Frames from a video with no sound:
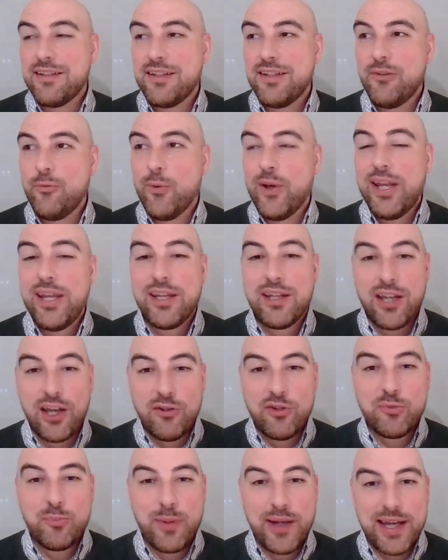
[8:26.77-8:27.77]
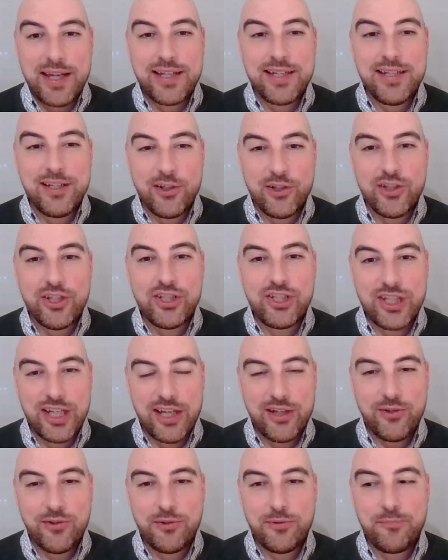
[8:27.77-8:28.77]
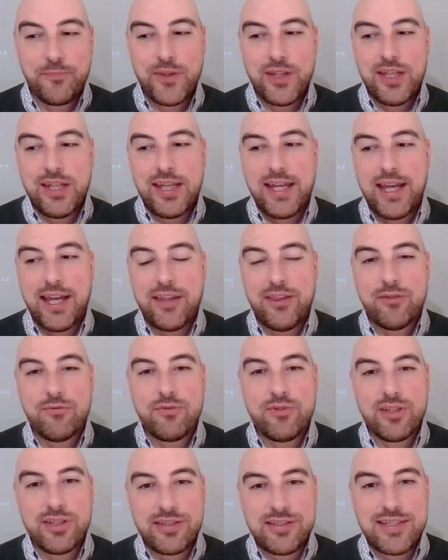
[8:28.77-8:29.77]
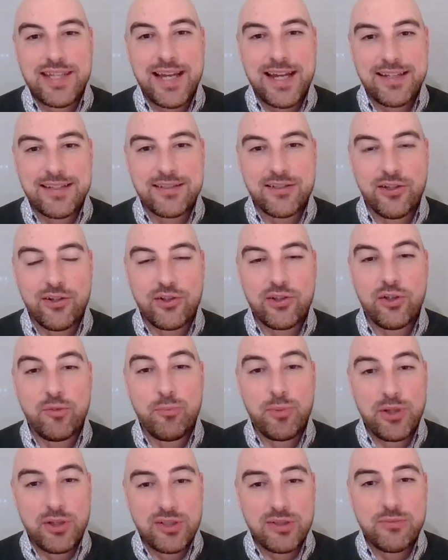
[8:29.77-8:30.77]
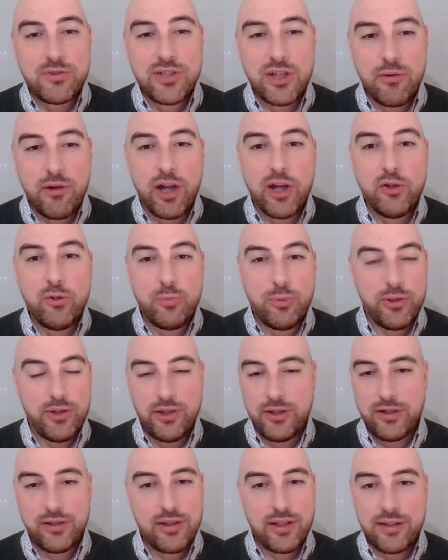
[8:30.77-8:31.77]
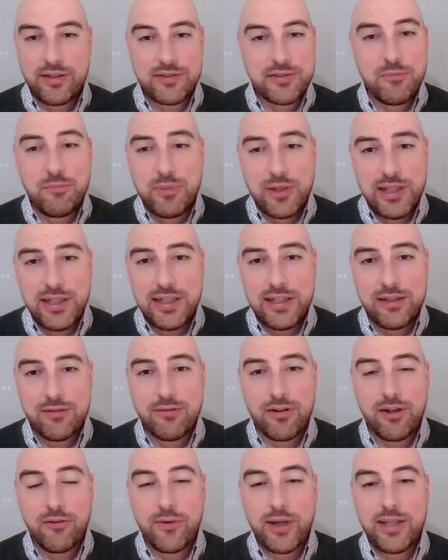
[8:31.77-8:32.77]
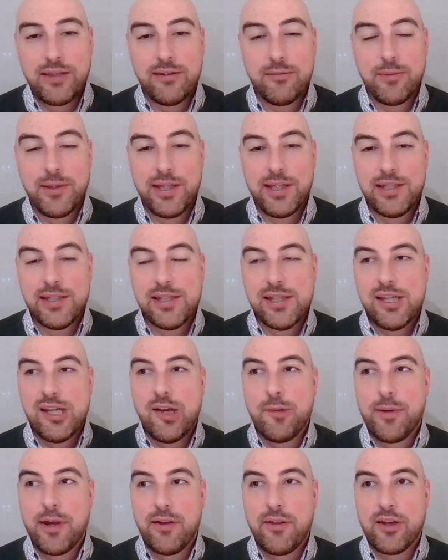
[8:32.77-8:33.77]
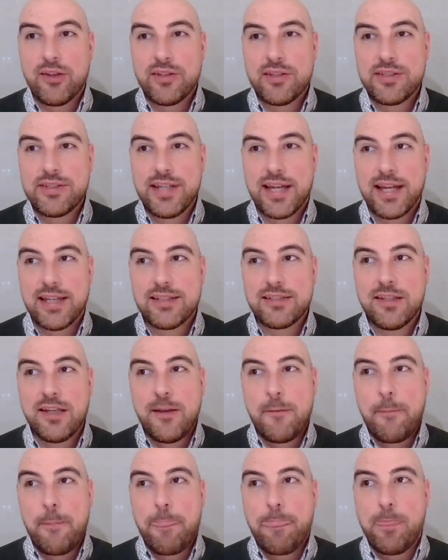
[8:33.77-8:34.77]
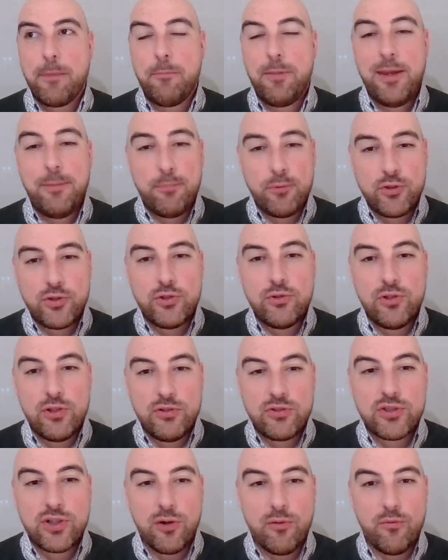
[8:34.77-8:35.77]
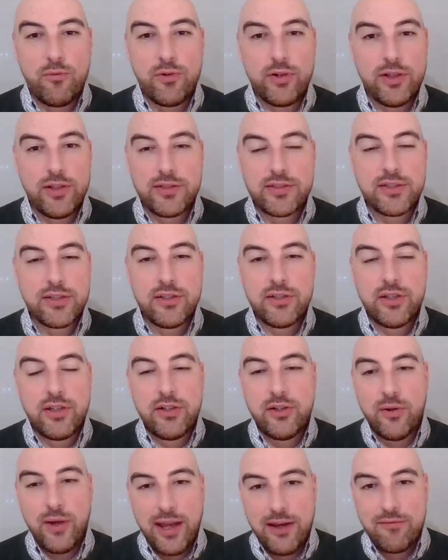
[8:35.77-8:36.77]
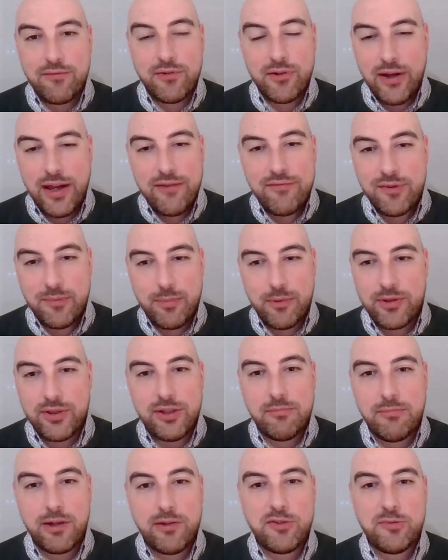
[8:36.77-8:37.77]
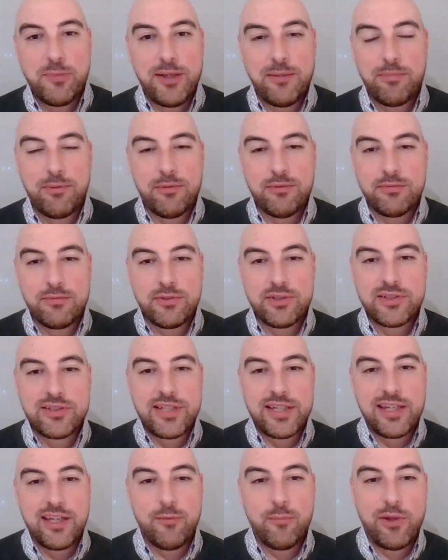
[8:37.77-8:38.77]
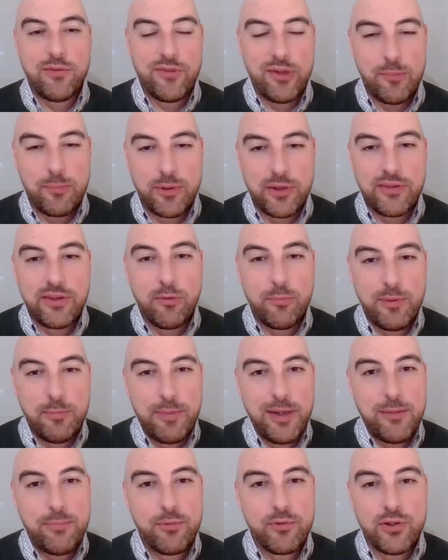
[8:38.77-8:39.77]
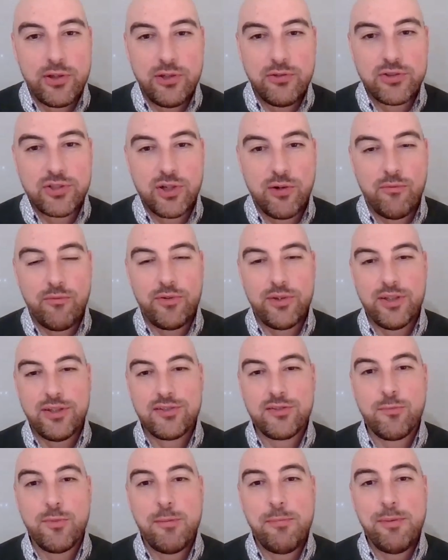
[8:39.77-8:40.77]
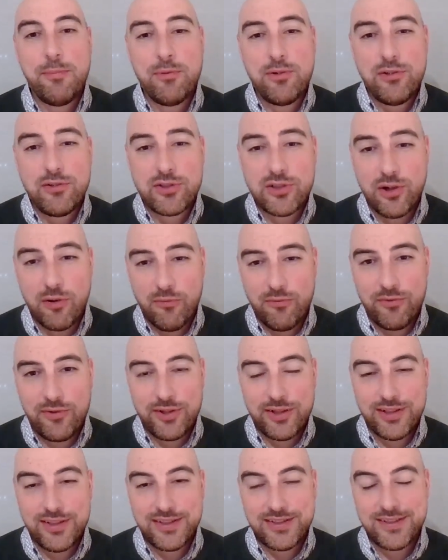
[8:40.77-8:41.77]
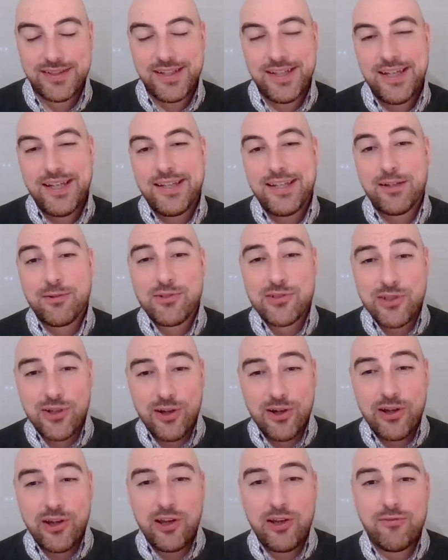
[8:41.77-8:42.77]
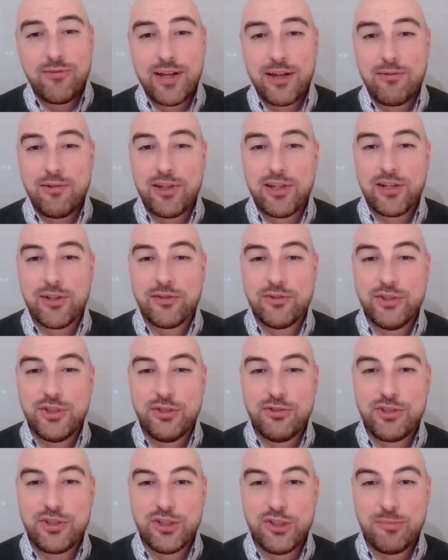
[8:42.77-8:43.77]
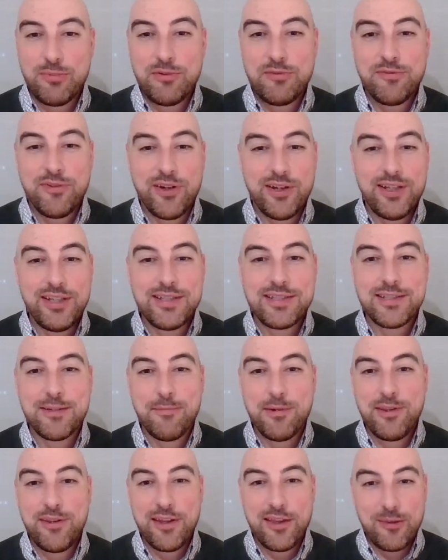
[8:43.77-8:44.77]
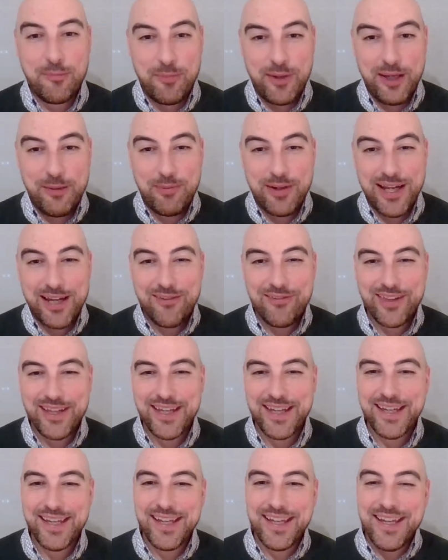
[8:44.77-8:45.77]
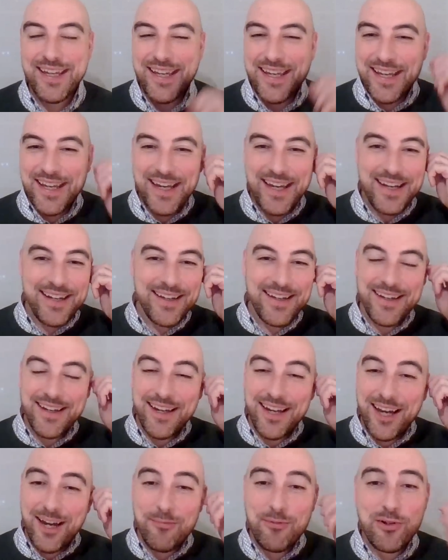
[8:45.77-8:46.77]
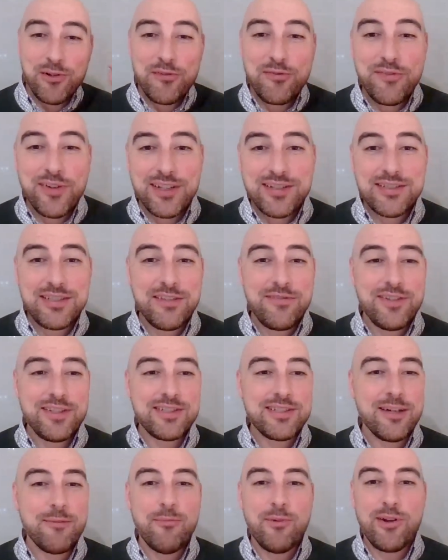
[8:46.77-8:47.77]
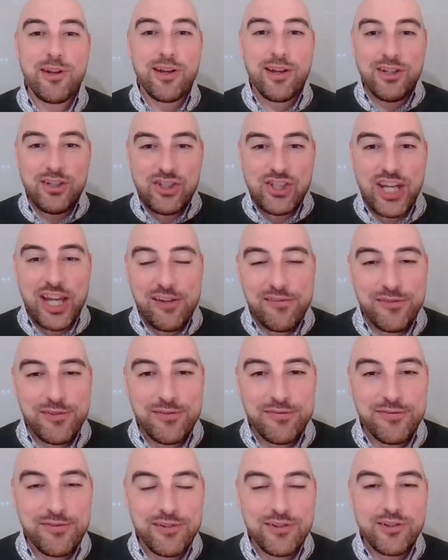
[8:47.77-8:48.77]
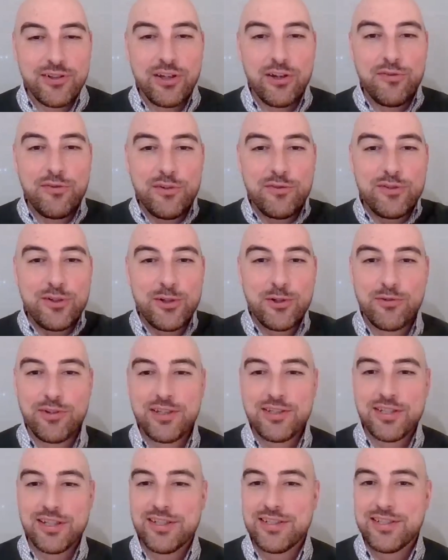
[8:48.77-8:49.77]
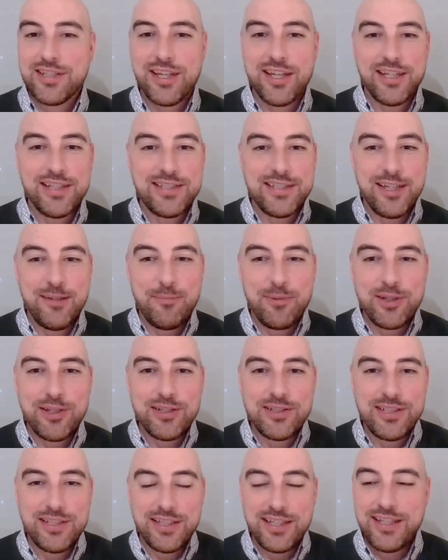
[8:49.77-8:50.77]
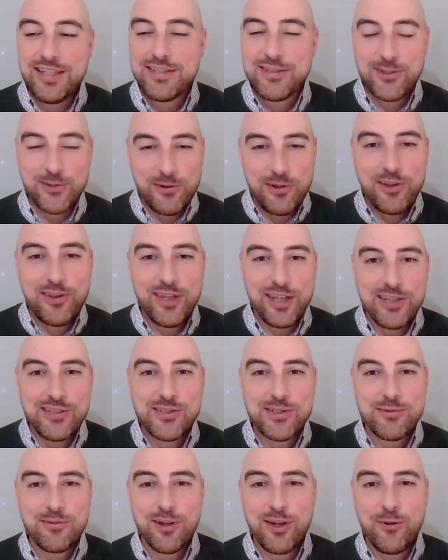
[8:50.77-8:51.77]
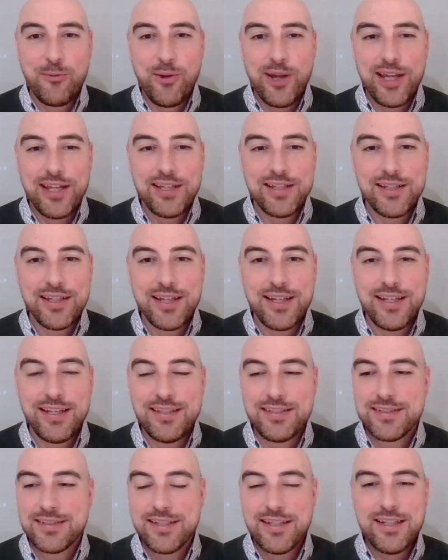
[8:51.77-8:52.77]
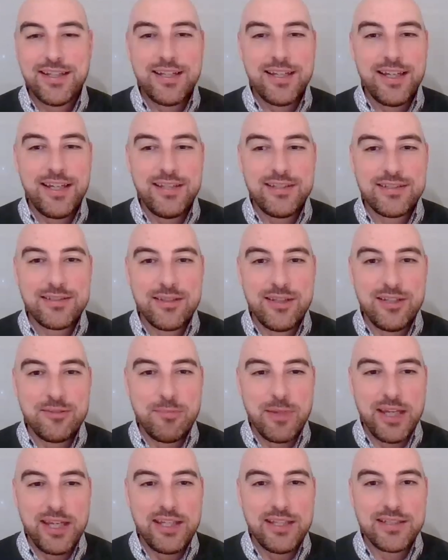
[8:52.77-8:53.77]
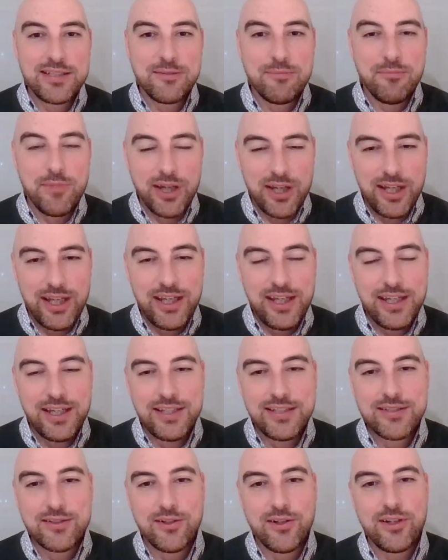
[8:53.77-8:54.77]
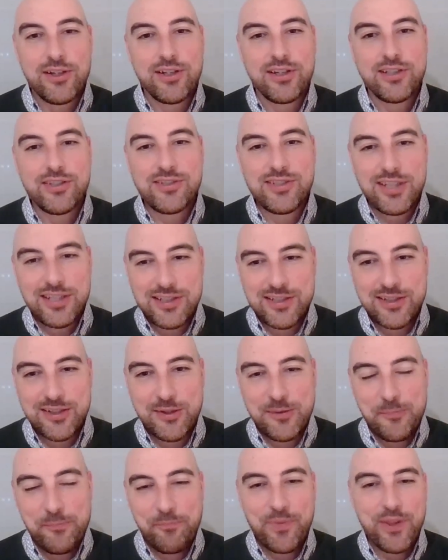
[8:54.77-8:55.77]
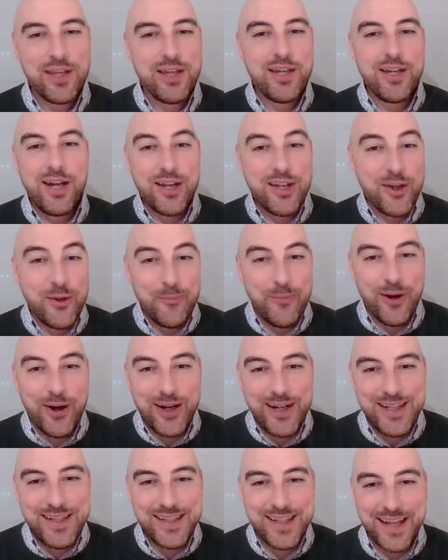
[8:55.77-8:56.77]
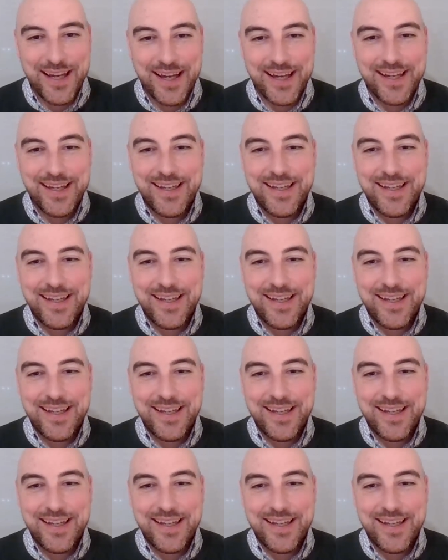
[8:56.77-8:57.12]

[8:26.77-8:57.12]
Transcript: when it goes badly on the channel, and the stats aren't good, because I'm so open, and it's completely the right way to be about the stats, people do lose confidence, and not everybody, and most people were sticking with it, but there'll be people that lose confidence, and when people lose confidence, they'll start going around looking on YouTube and finding some of the other people out there. And I'm not fussed if it's someone like Jeff off of Glorious Uncertainty, because he's doing things the right way, and he's making some money, he's got a nice system. I don't mind that.